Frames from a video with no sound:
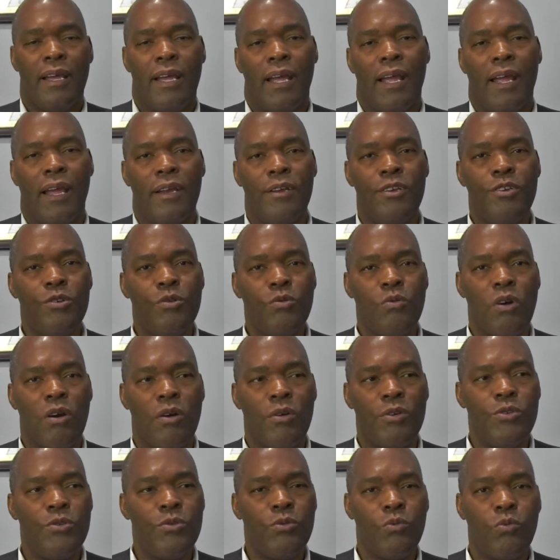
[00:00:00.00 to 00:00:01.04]
and you
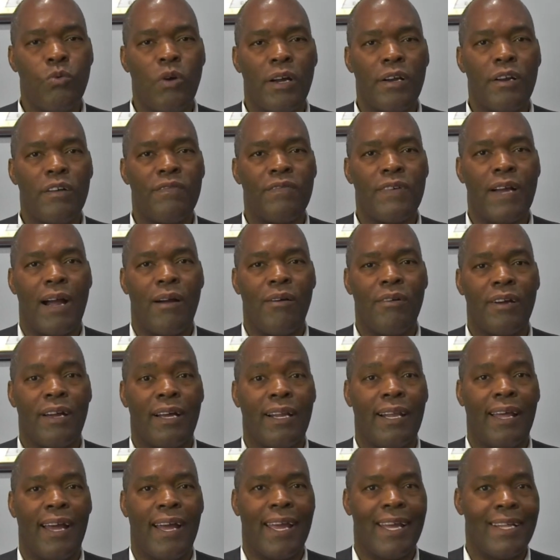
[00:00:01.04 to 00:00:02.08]
one of our
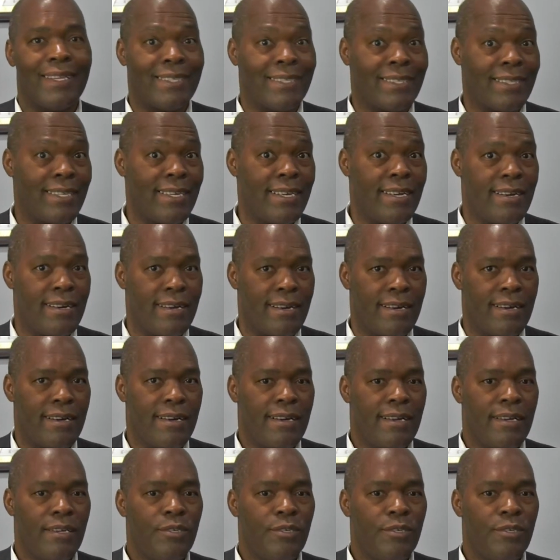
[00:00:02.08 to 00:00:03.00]
clients here,